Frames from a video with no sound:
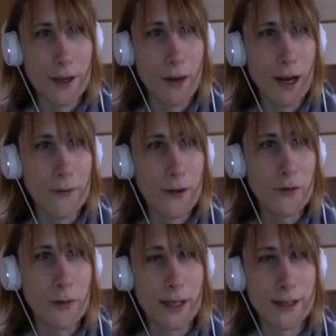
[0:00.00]
It might have
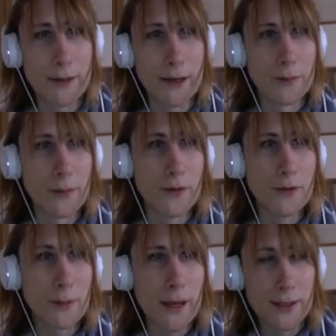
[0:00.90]
other meanings as well, but it all
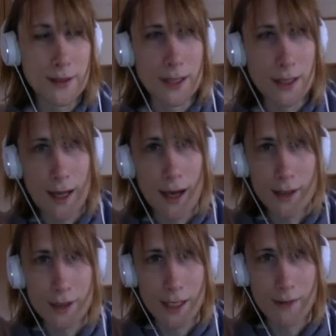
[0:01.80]
depends on the
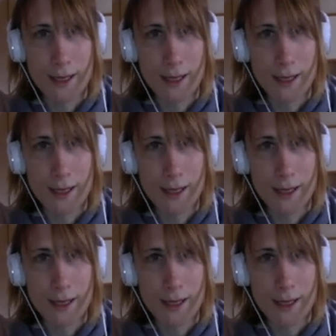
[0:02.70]
kanji,